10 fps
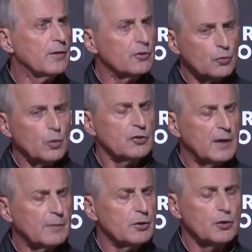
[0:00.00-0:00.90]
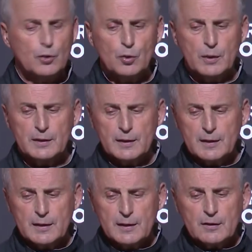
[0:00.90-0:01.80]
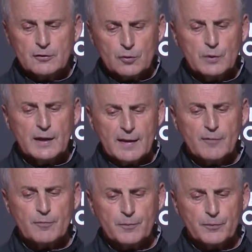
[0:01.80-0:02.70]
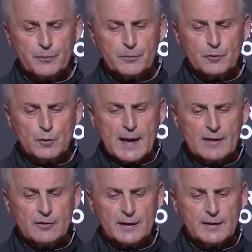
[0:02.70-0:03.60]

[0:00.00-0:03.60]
This is what you have to do. And so when you have two guys like